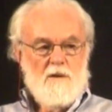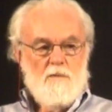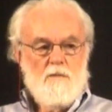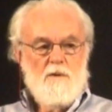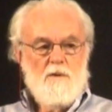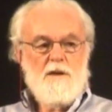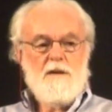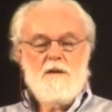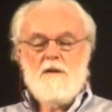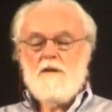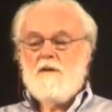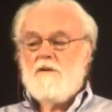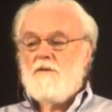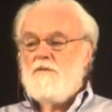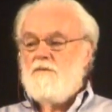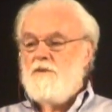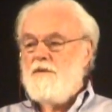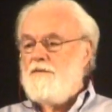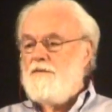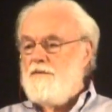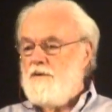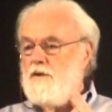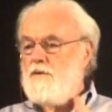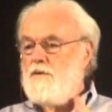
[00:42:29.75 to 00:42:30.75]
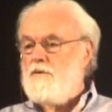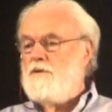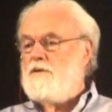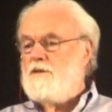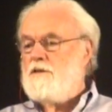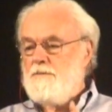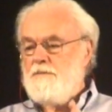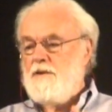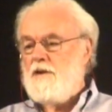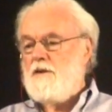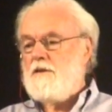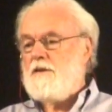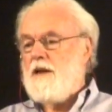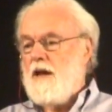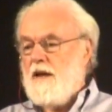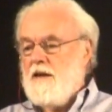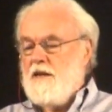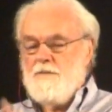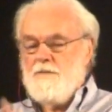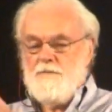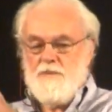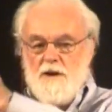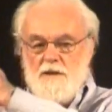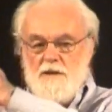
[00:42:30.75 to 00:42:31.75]
we refuse to build
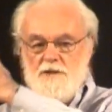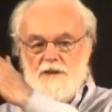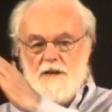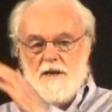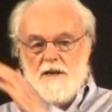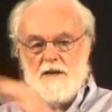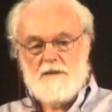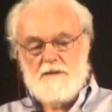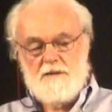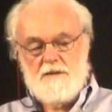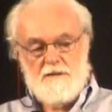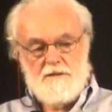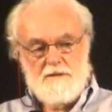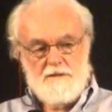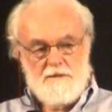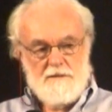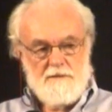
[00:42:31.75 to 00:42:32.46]
any project